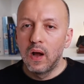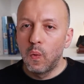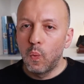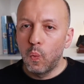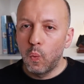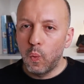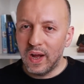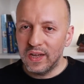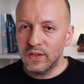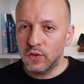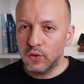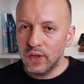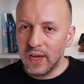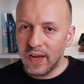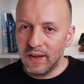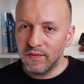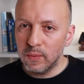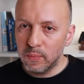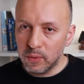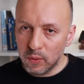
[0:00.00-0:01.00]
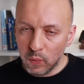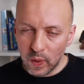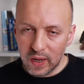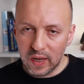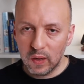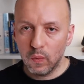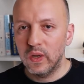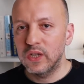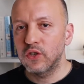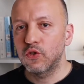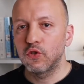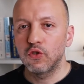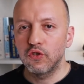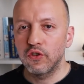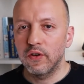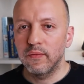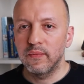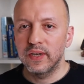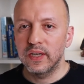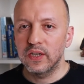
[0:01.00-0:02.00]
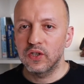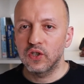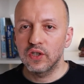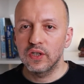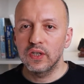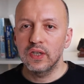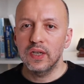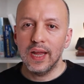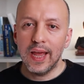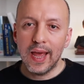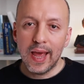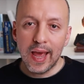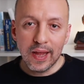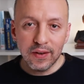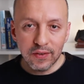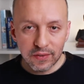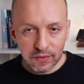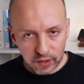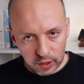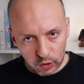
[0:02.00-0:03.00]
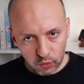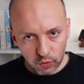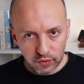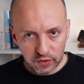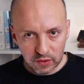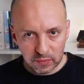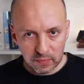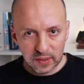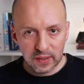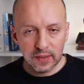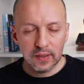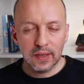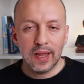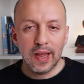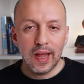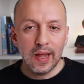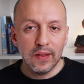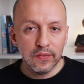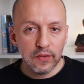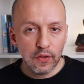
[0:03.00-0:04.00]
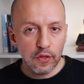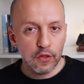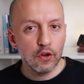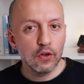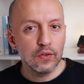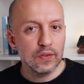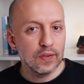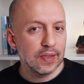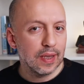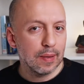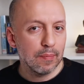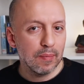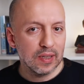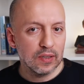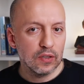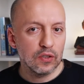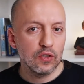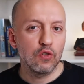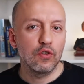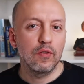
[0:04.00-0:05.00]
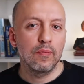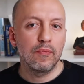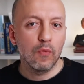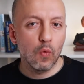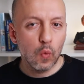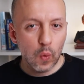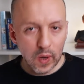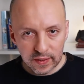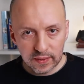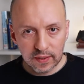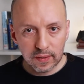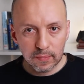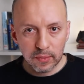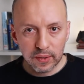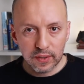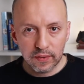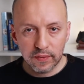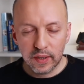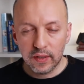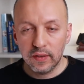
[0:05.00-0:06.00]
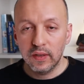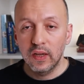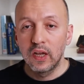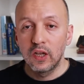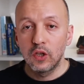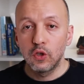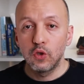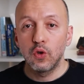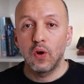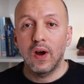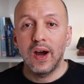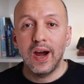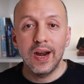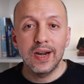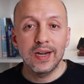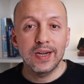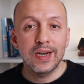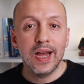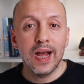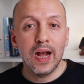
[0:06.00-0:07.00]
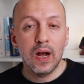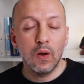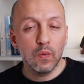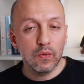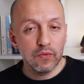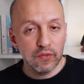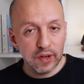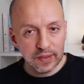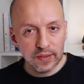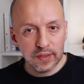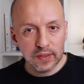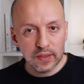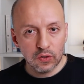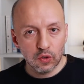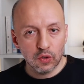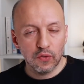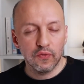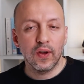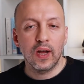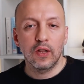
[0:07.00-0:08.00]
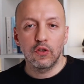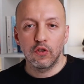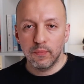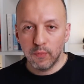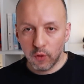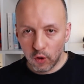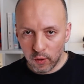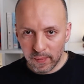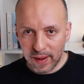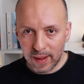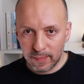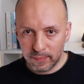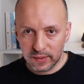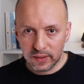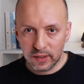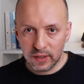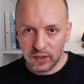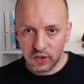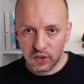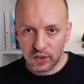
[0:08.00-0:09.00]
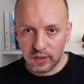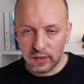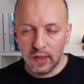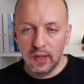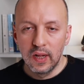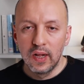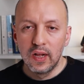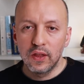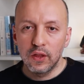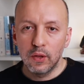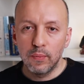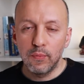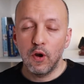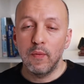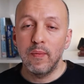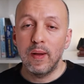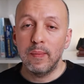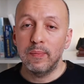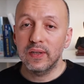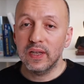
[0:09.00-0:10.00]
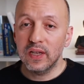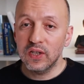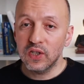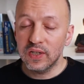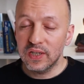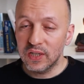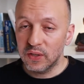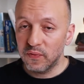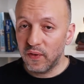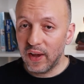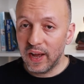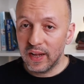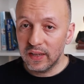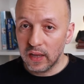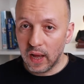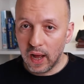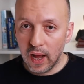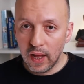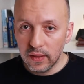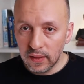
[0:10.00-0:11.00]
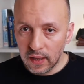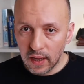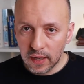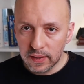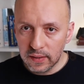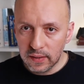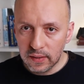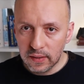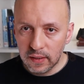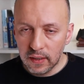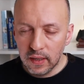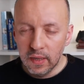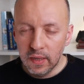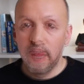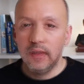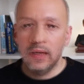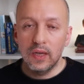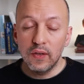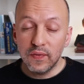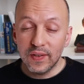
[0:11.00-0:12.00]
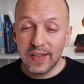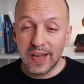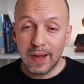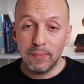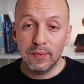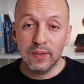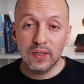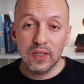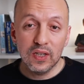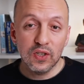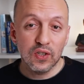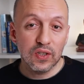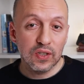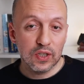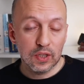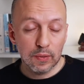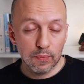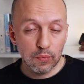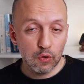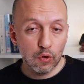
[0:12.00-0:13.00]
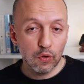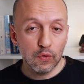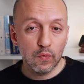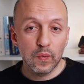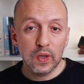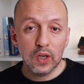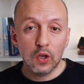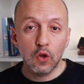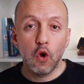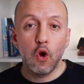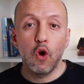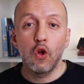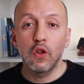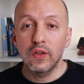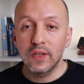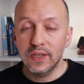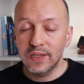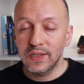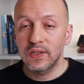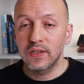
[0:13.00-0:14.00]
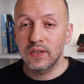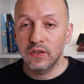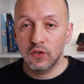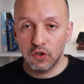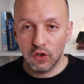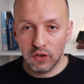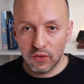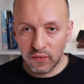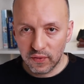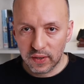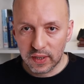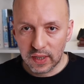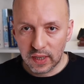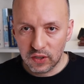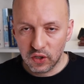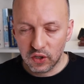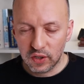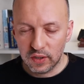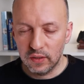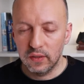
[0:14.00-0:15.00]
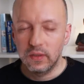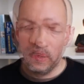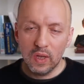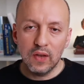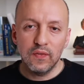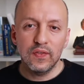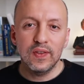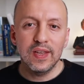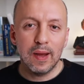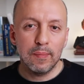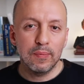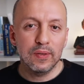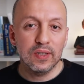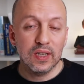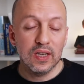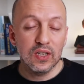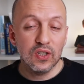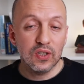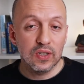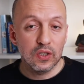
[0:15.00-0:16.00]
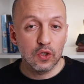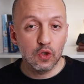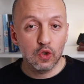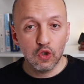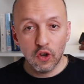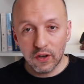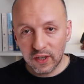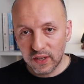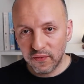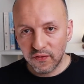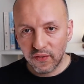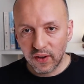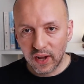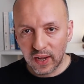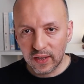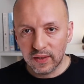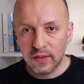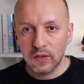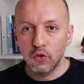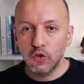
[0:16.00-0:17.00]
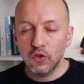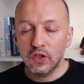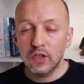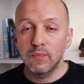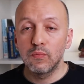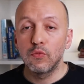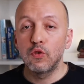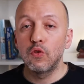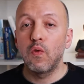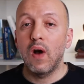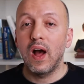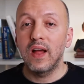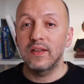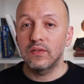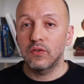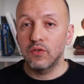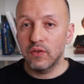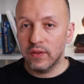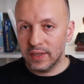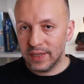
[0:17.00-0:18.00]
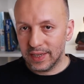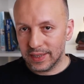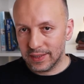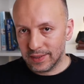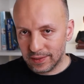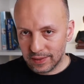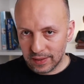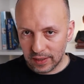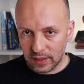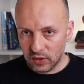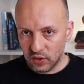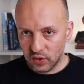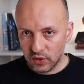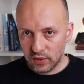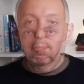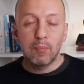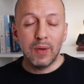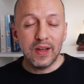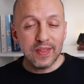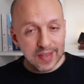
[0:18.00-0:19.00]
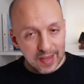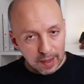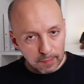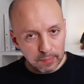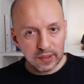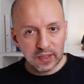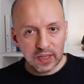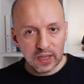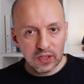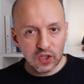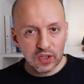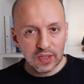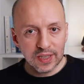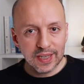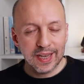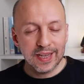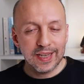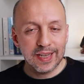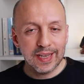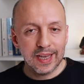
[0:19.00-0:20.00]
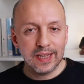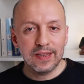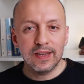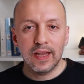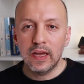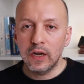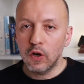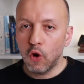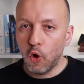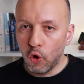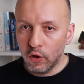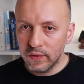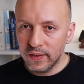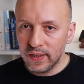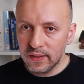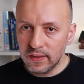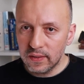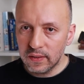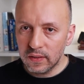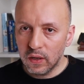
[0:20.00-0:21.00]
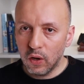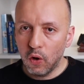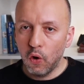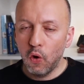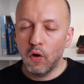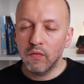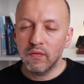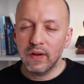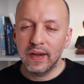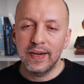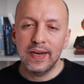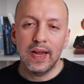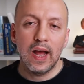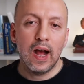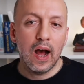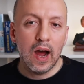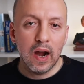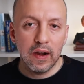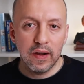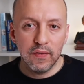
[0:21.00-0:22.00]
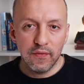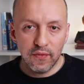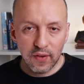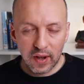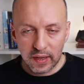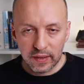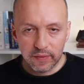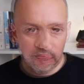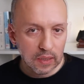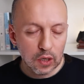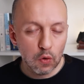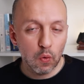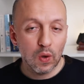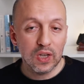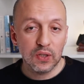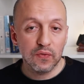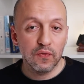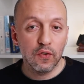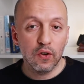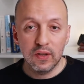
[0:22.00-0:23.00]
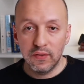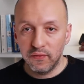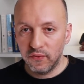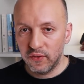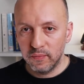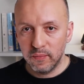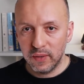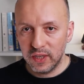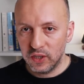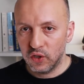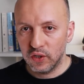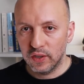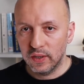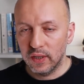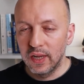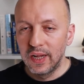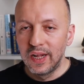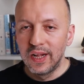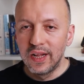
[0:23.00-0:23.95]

Once you have the prevailing wage determination and recruitment and the 30-day mandatory waiting period, you are now ready to file your PERM application. The PERM application is filed online. If the application is approved, we call this certification. If the application is certified, you can move on to the next stage. But the application can get an audit or an RFI, request for information.